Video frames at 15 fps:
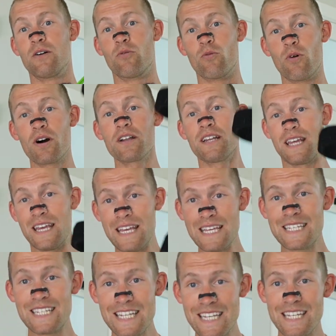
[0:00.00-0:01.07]
one
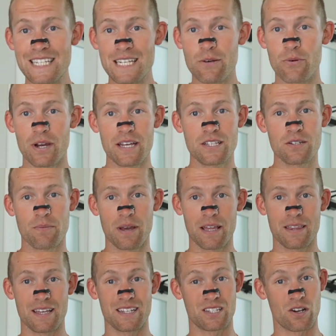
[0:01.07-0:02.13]
easy way to
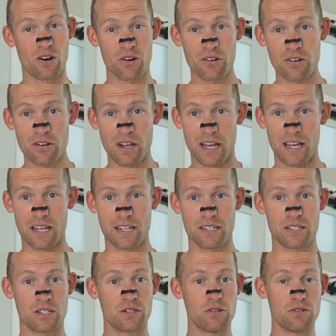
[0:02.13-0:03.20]
make things harder
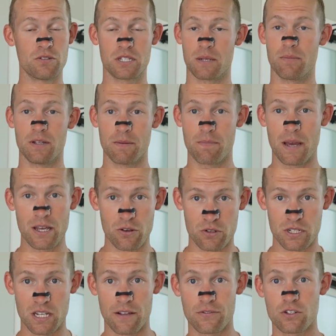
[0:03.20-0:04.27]
and to simply make
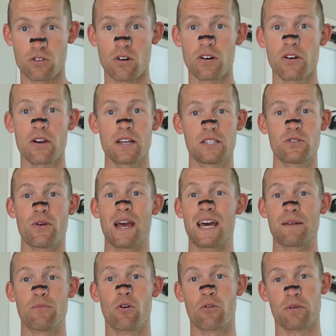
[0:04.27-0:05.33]
yourself stronger is to
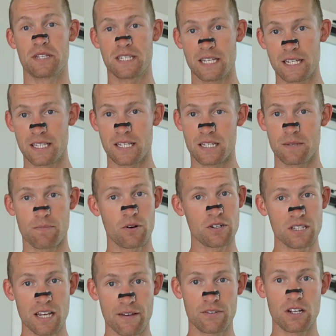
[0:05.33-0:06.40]
add more resistance.
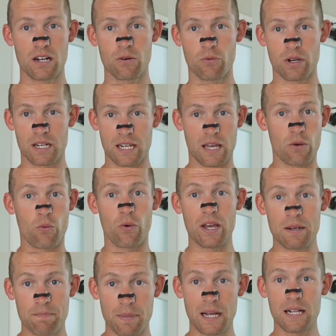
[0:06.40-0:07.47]
Personally, I've done it with a
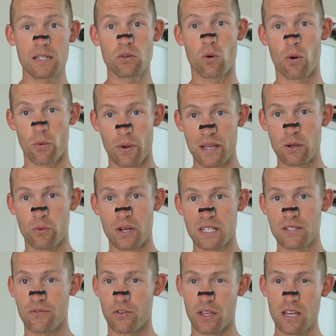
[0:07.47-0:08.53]
weight belt or a weight
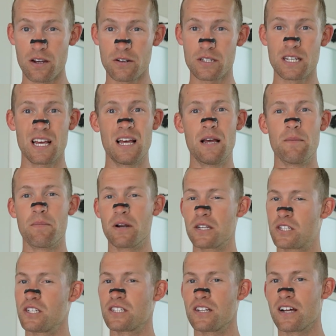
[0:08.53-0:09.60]
vest for years, but
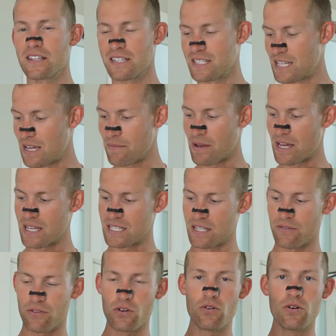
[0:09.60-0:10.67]
it's just not the same as
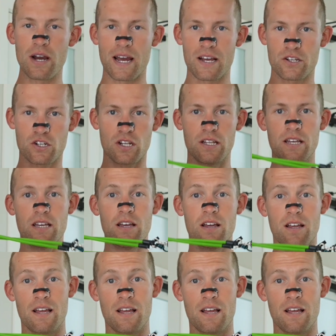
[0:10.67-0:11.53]
if you actually